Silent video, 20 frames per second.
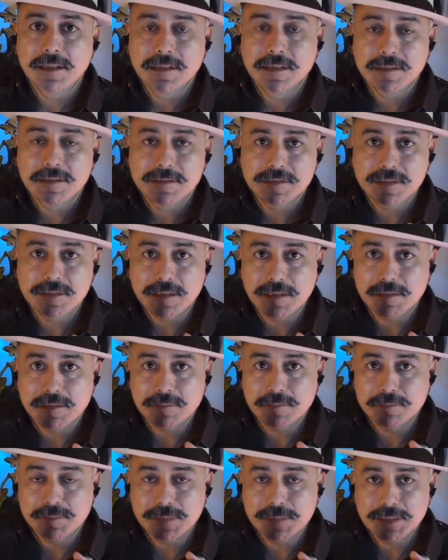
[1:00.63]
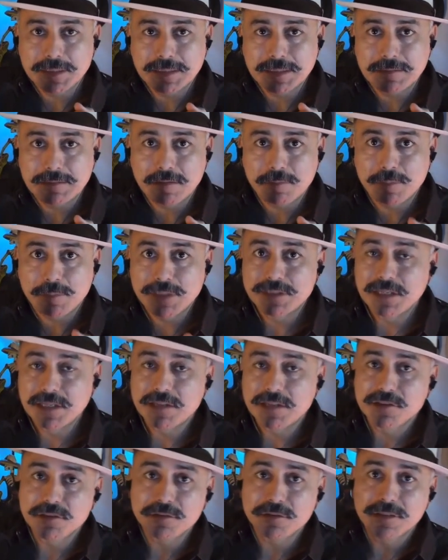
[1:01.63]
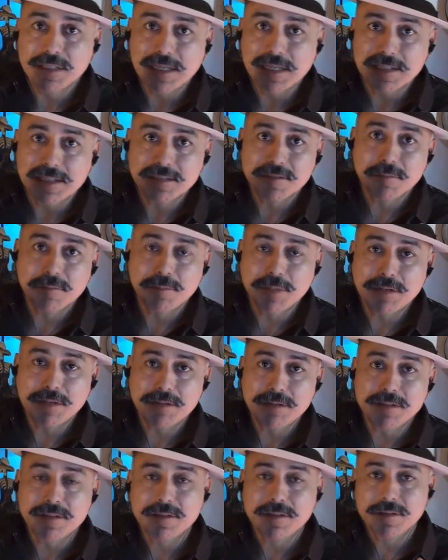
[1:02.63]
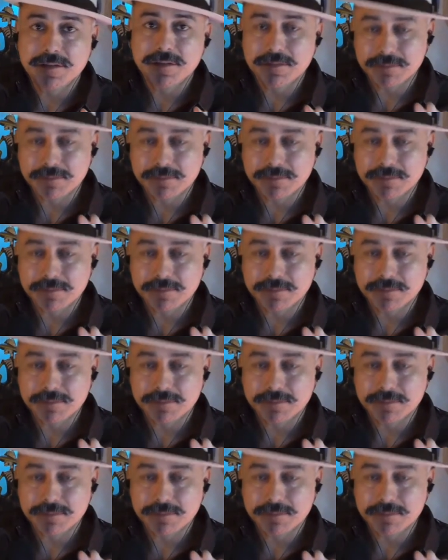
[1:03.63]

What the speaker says: some potential guest appearances